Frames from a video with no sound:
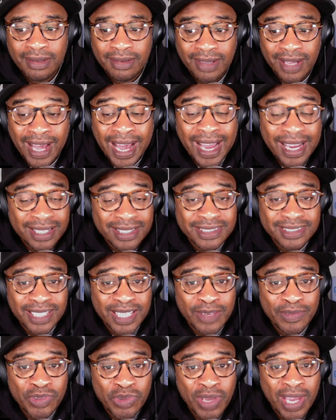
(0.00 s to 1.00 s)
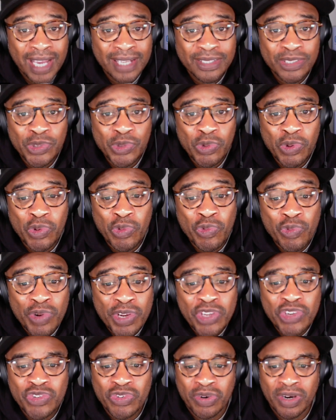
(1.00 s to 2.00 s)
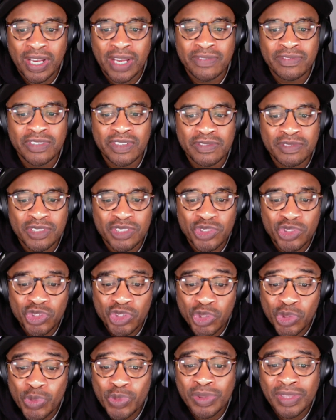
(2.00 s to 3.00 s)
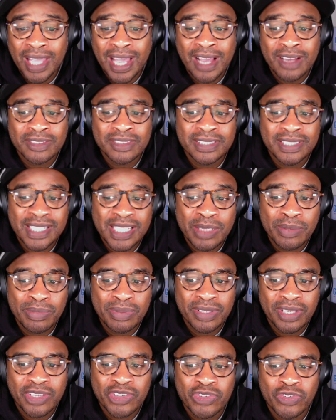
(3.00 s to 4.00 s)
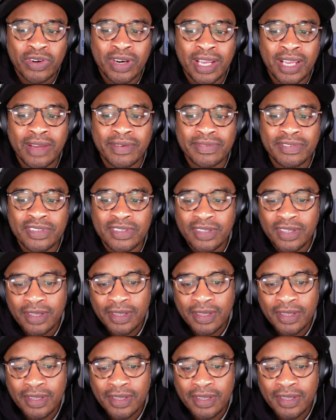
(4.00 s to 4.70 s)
I'd say if you had to do a redraft of the 2000 NBA draft